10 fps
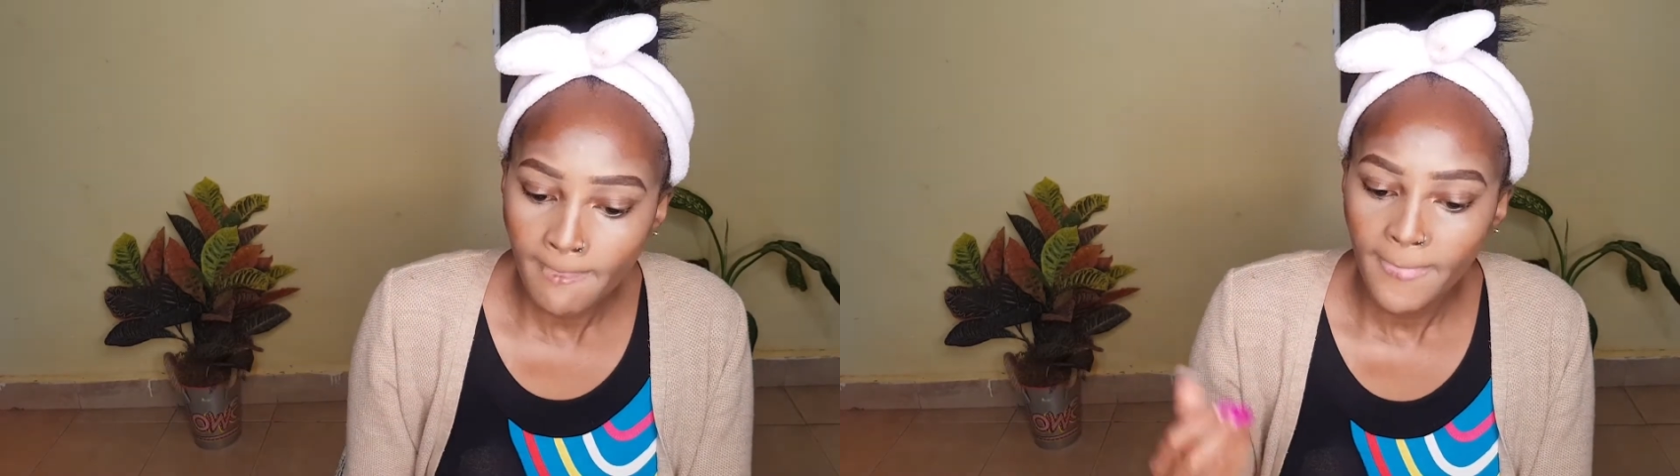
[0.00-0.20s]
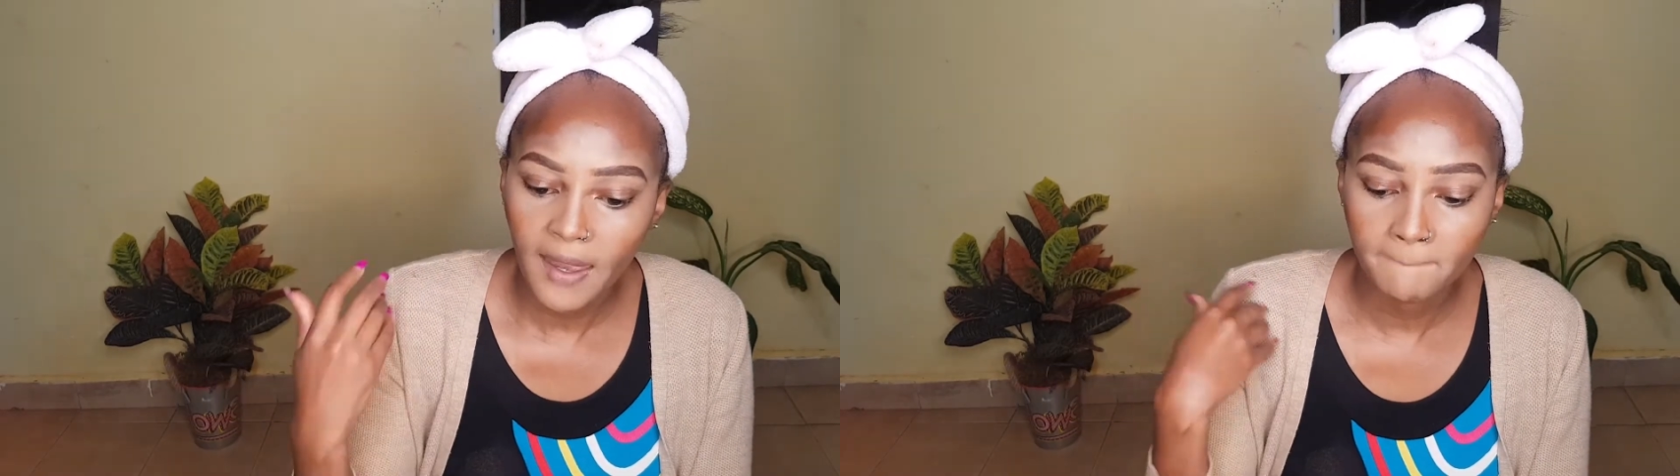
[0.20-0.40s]

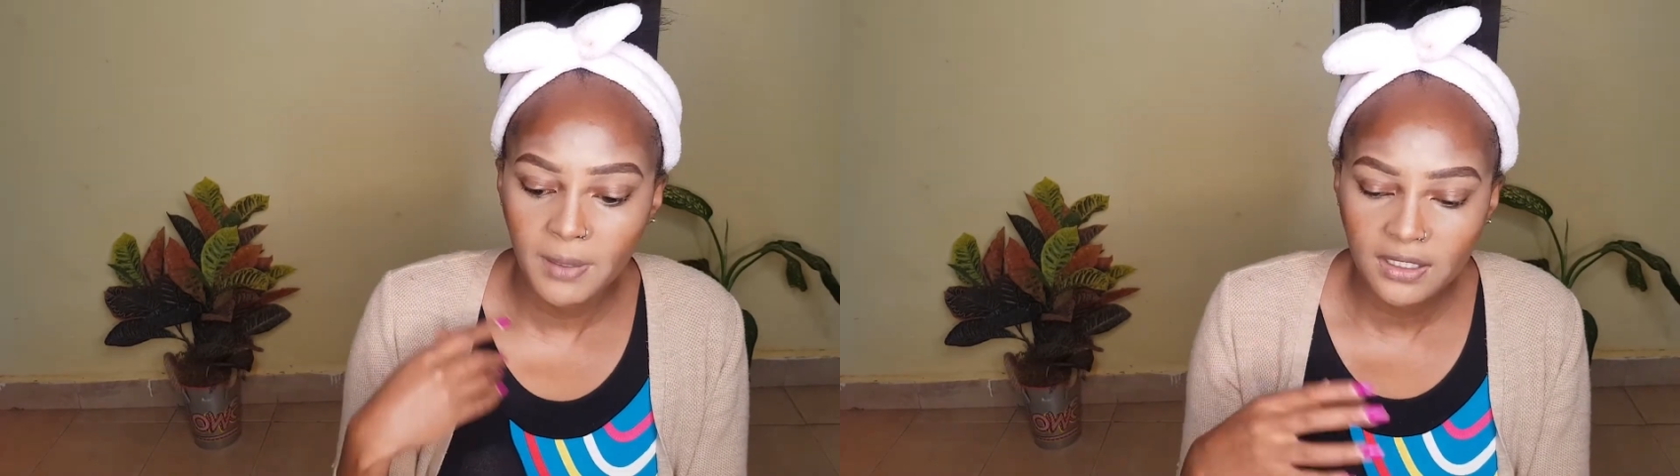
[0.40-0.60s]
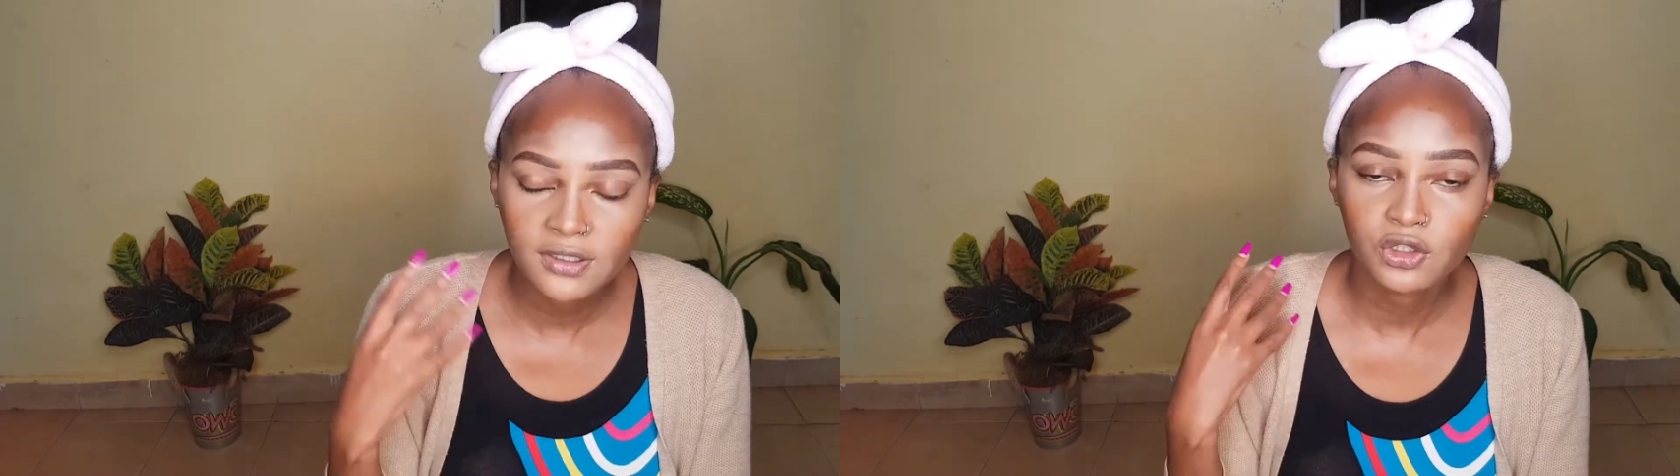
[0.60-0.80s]
and
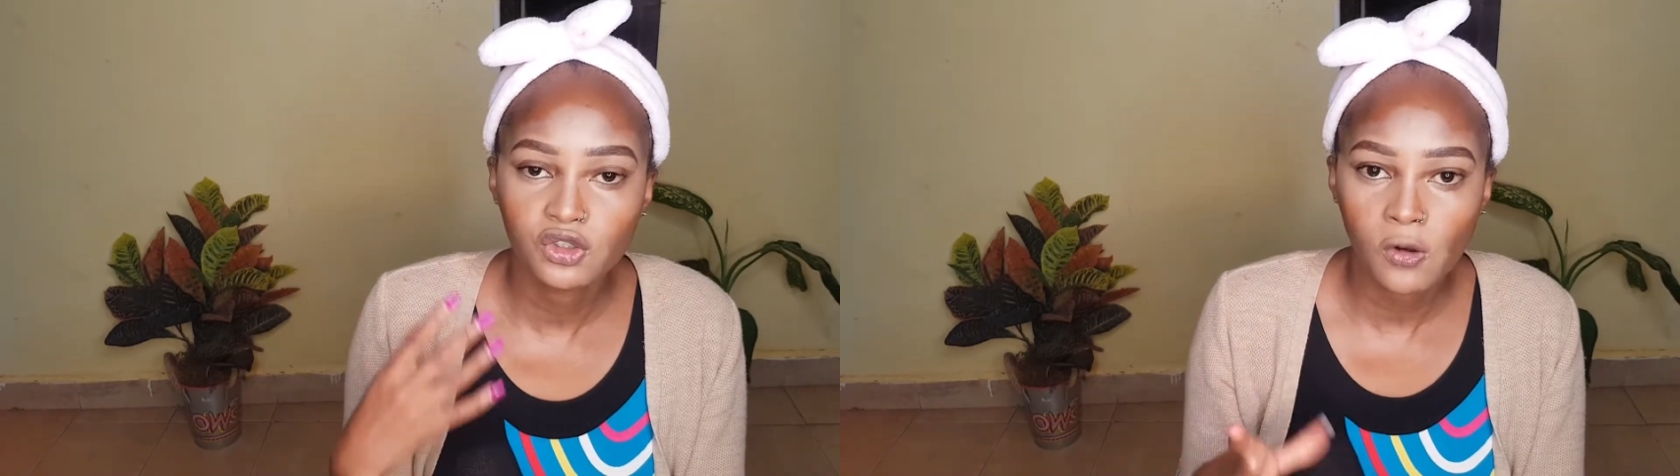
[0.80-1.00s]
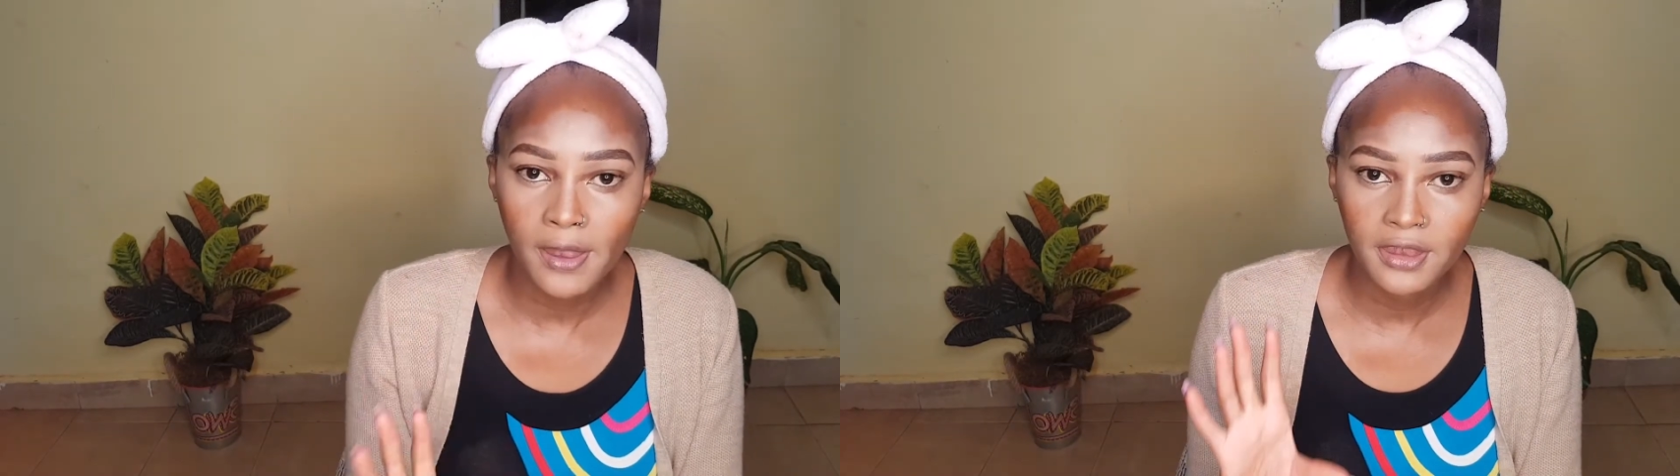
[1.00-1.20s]
making
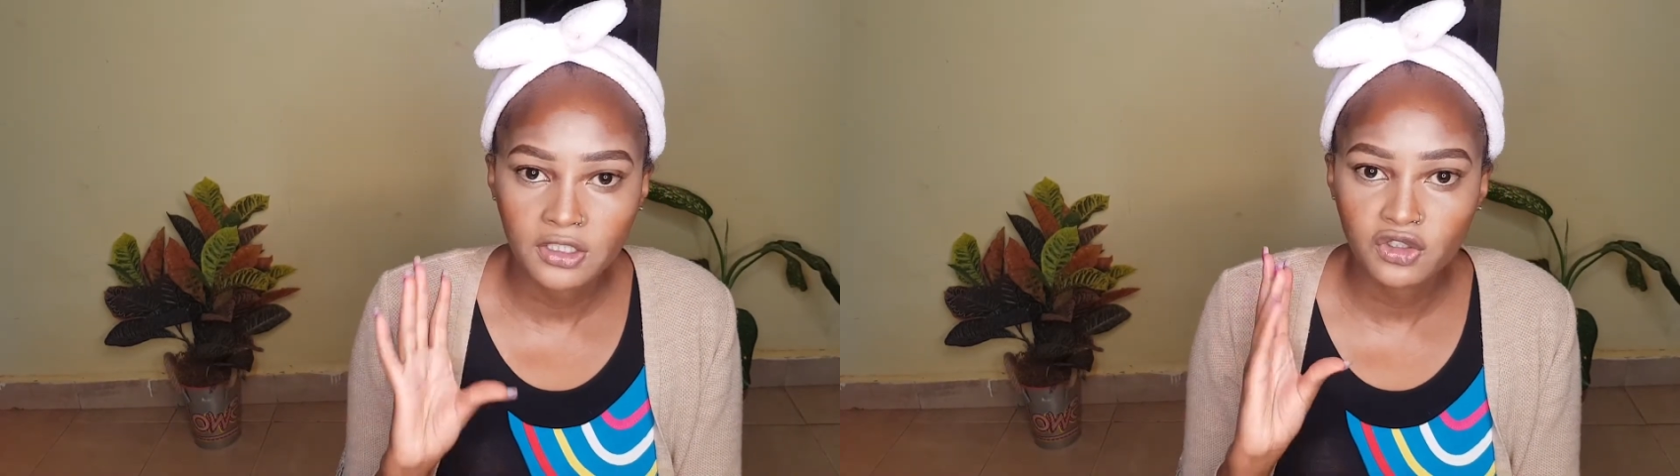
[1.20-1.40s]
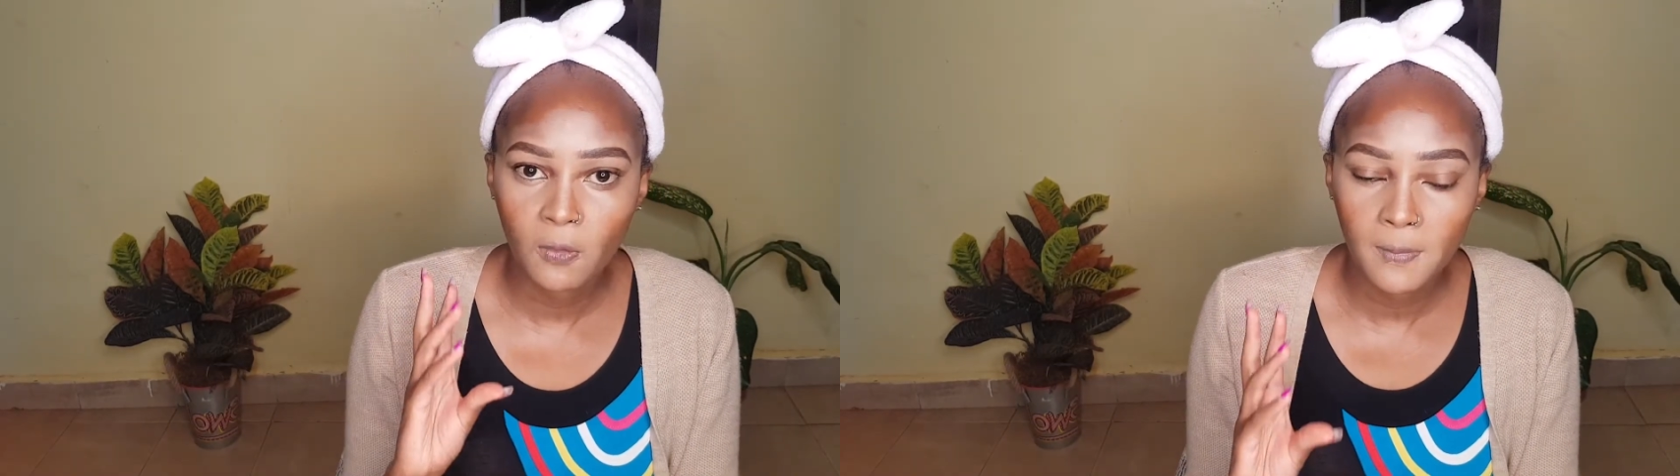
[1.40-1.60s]
sure
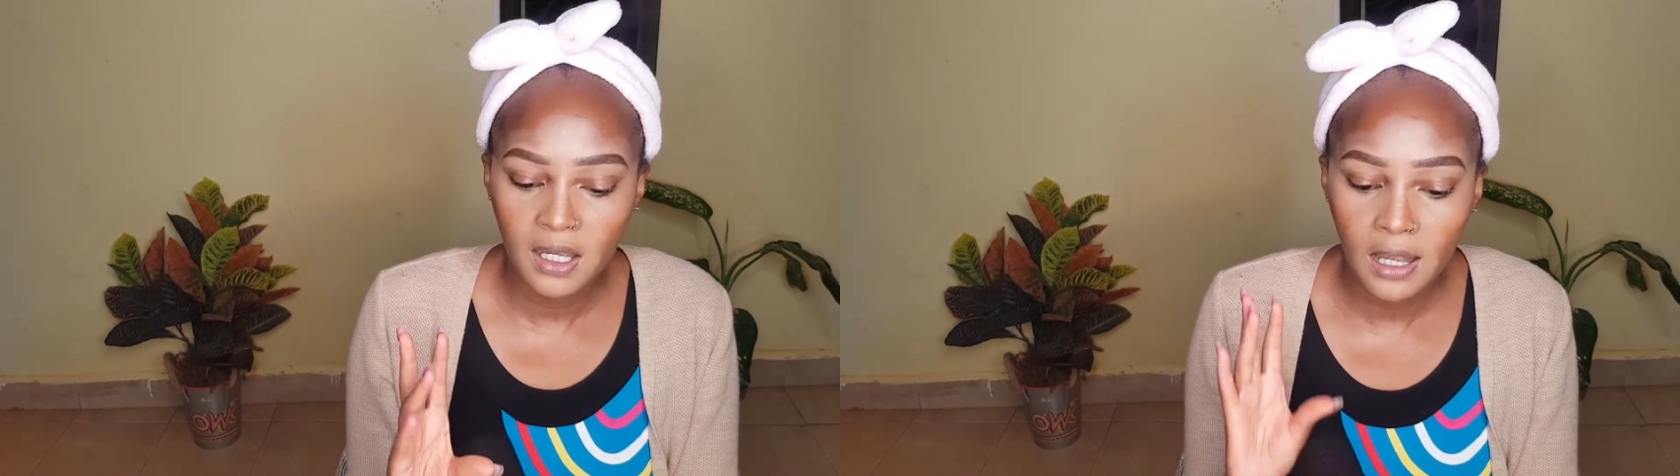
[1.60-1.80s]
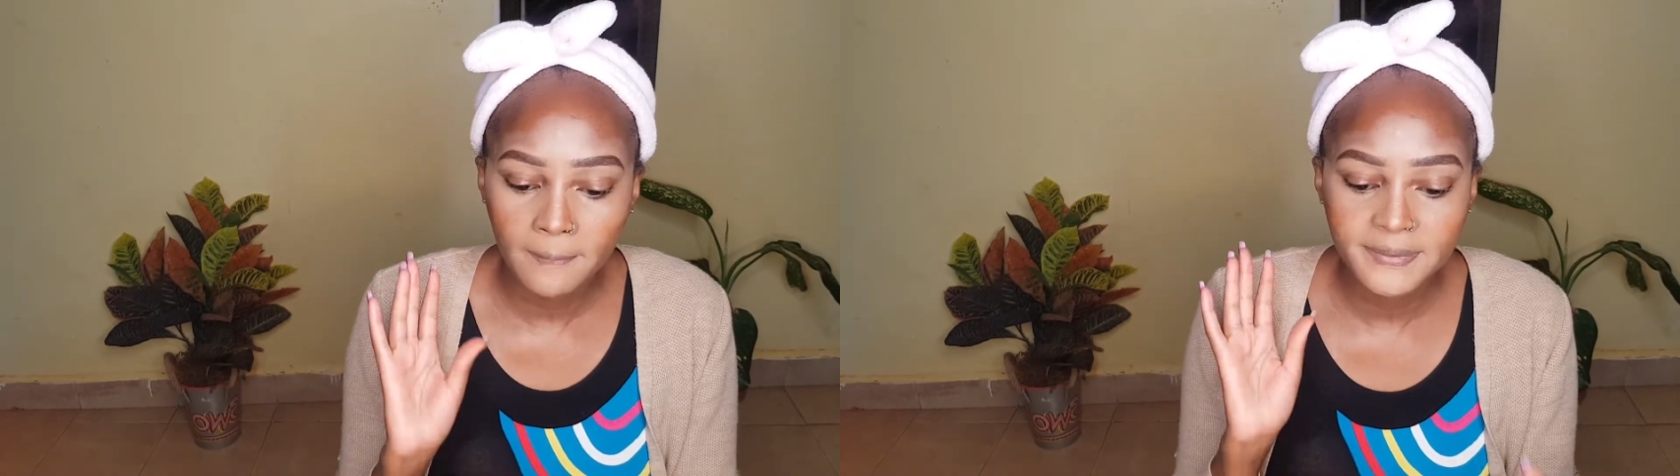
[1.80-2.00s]
that your
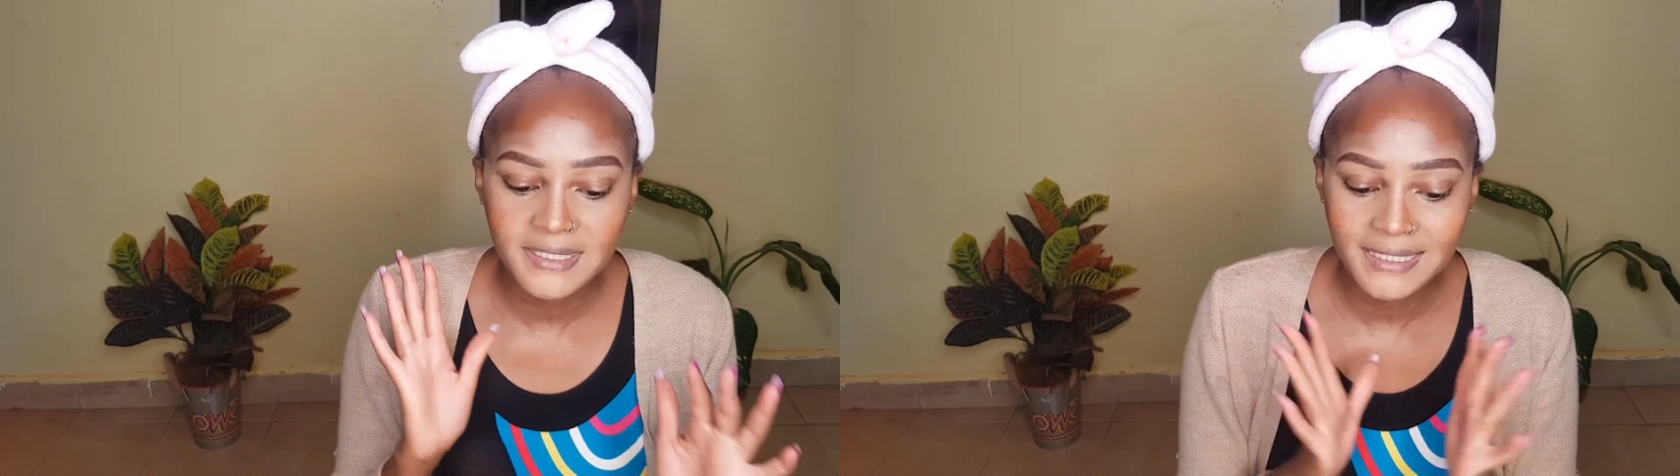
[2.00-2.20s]
makeup